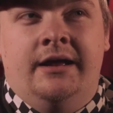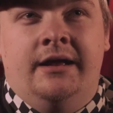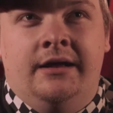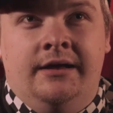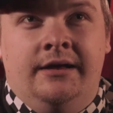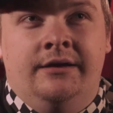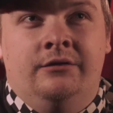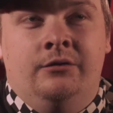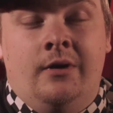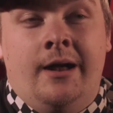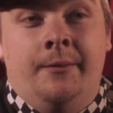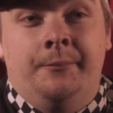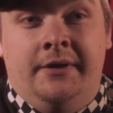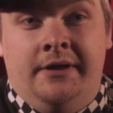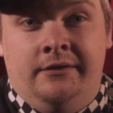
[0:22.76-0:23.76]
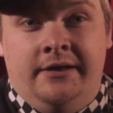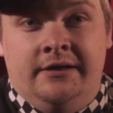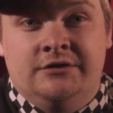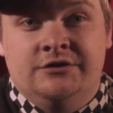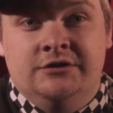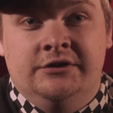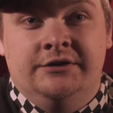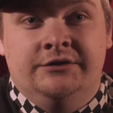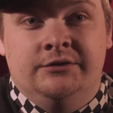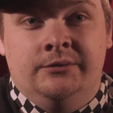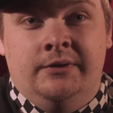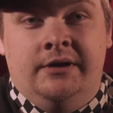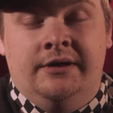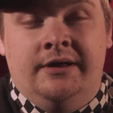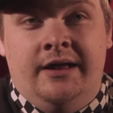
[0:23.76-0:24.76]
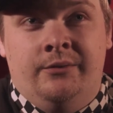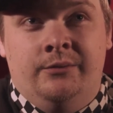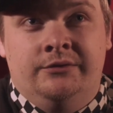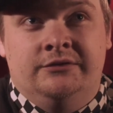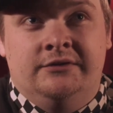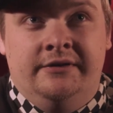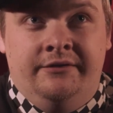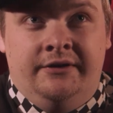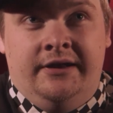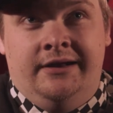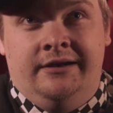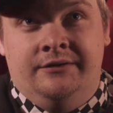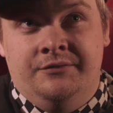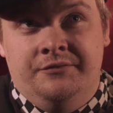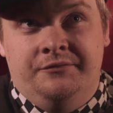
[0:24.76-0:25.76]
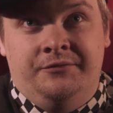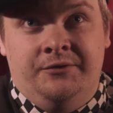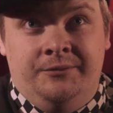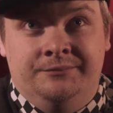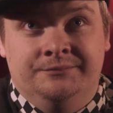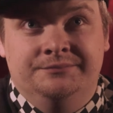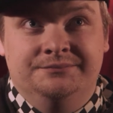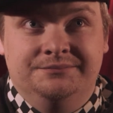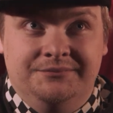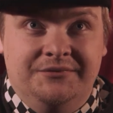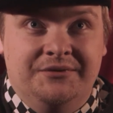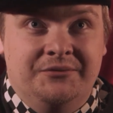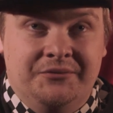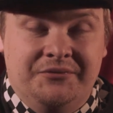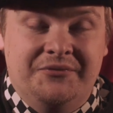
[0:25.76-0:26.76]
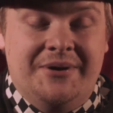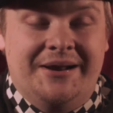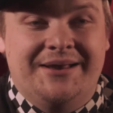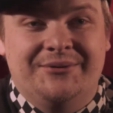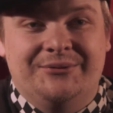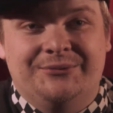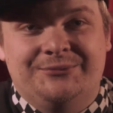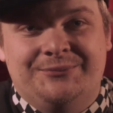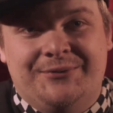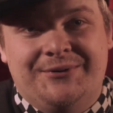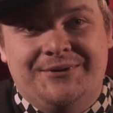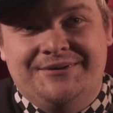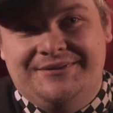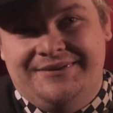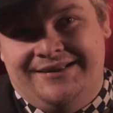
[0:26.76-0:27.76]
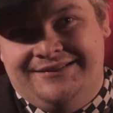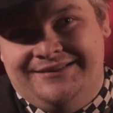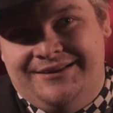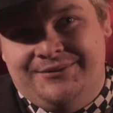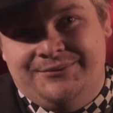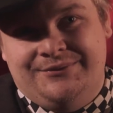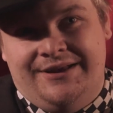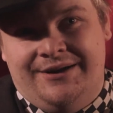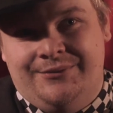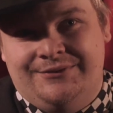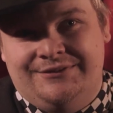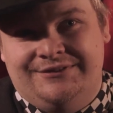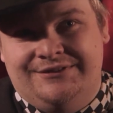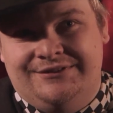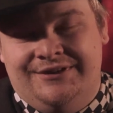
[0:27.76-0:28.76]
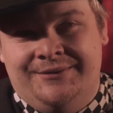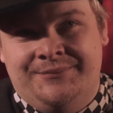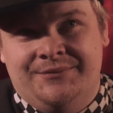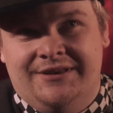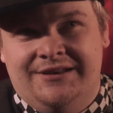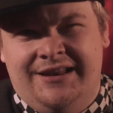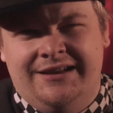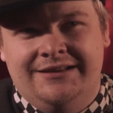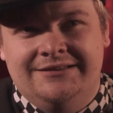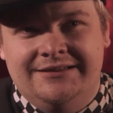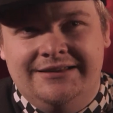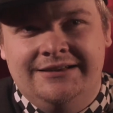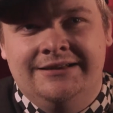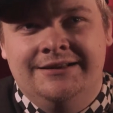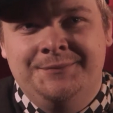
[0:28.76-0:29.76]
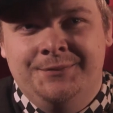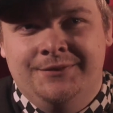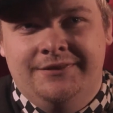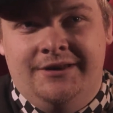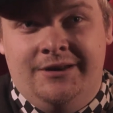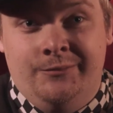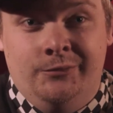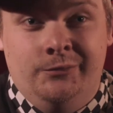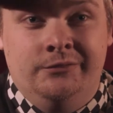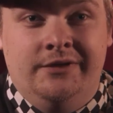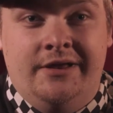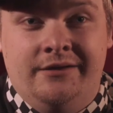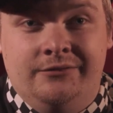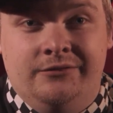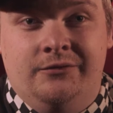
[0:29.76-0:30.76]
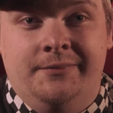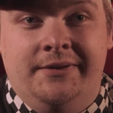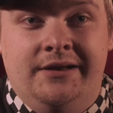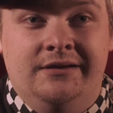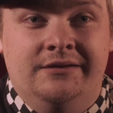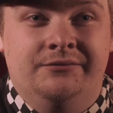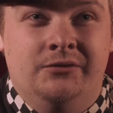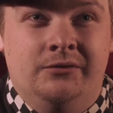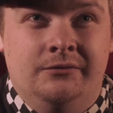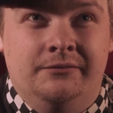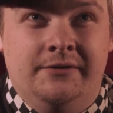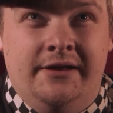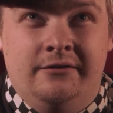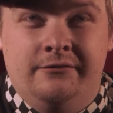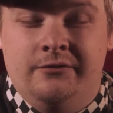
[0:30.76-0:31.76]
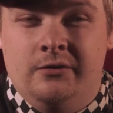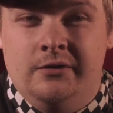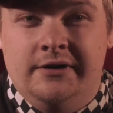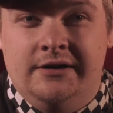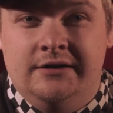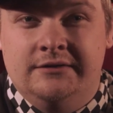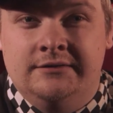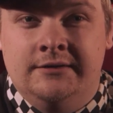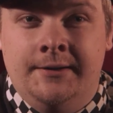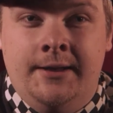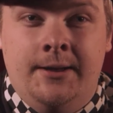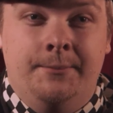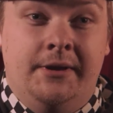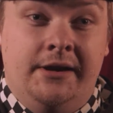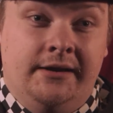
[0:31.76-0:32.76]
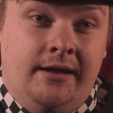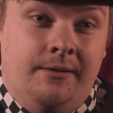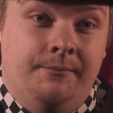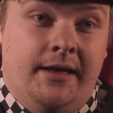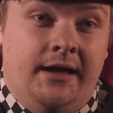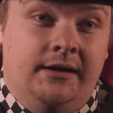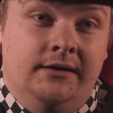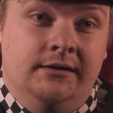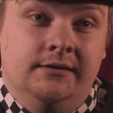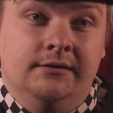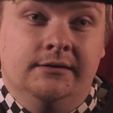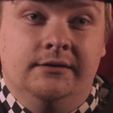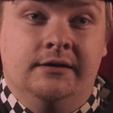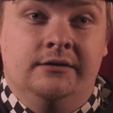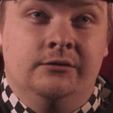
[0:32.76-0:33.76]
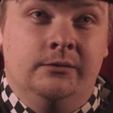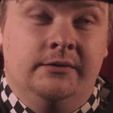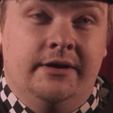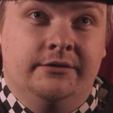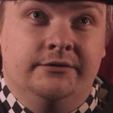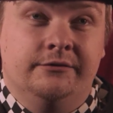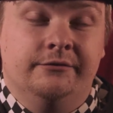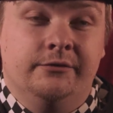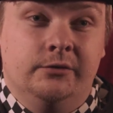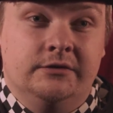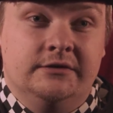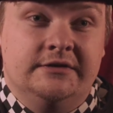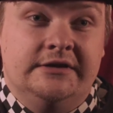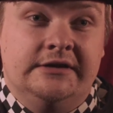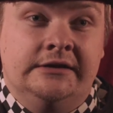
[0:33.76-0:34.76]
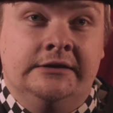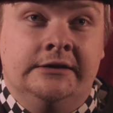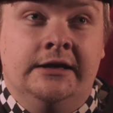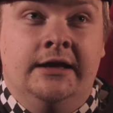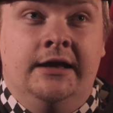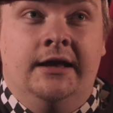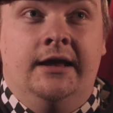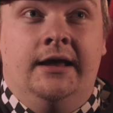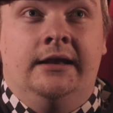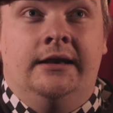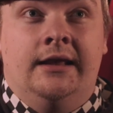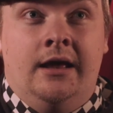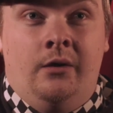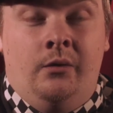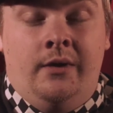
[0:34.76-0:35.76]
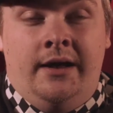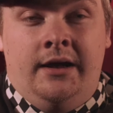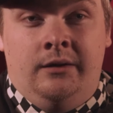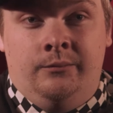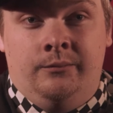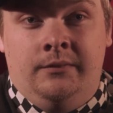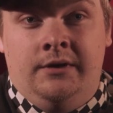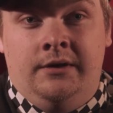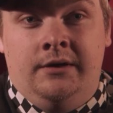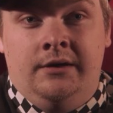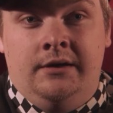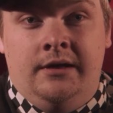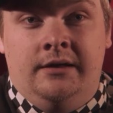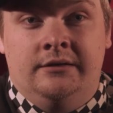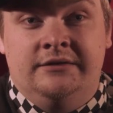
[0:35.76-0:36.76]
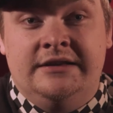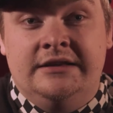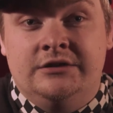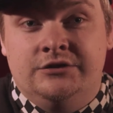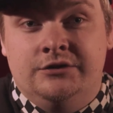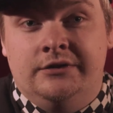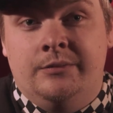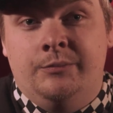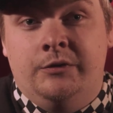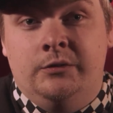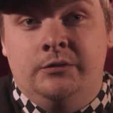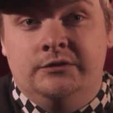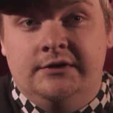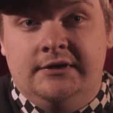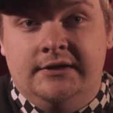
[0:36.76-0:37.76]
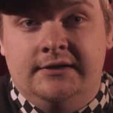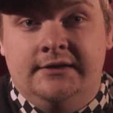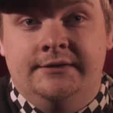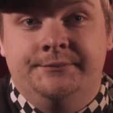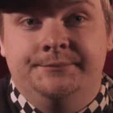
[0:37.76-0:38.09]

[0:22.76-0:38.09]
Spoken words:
I grew up here actually, so I was living here from when I was born until I was 19. Then I moved out from here for like 4 years, but I came back 2014, and now I'm a teacher in music.